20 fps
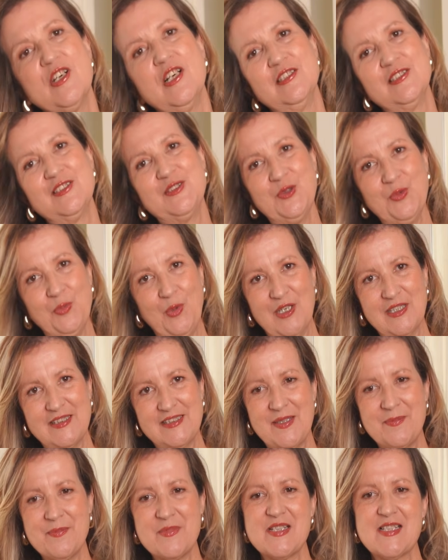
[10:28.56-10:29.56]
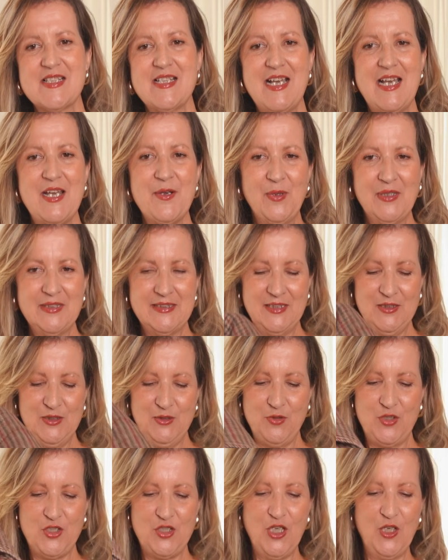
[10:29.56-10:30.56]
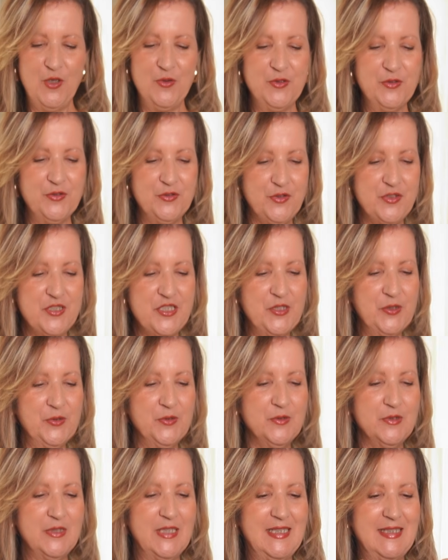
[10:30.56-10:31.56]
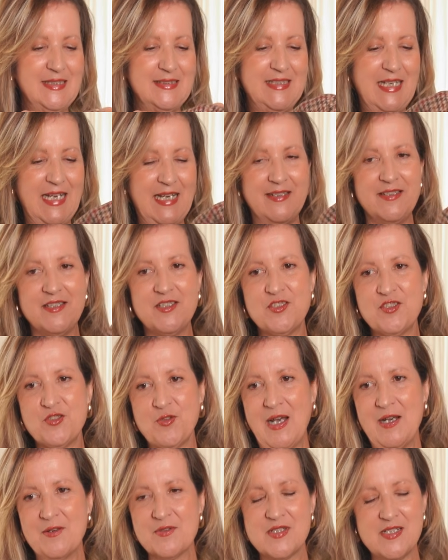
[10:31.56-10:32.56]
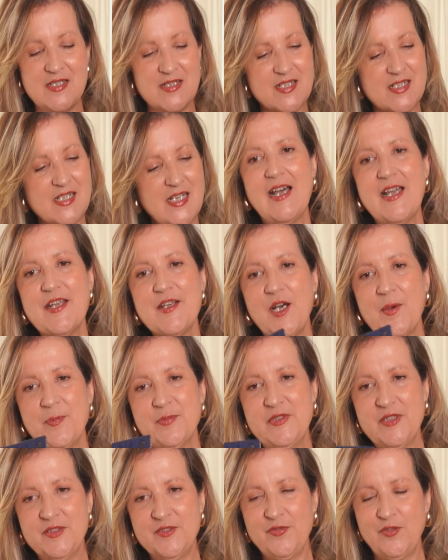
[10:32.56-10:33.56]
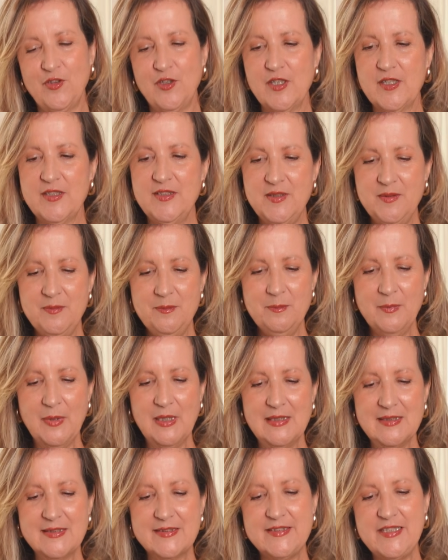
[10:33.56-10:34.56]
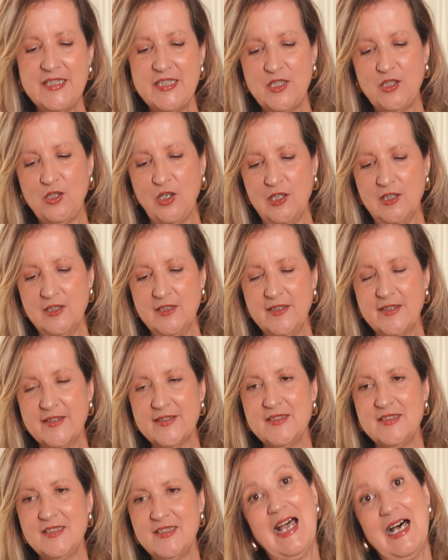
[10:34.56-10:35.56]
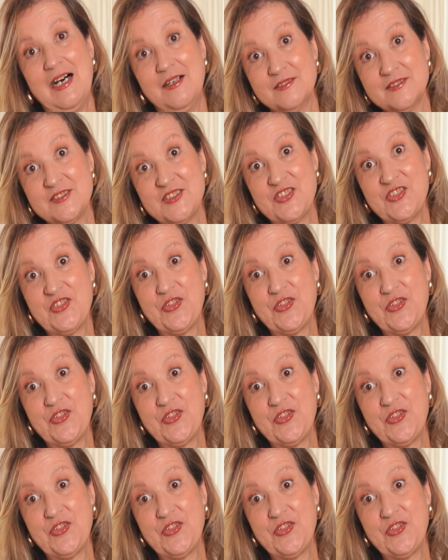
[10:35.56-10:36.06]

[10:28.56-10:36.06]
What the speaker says: on to bottoms, I wanted to show you the new Dan trousers. I opted for the multicolored ounce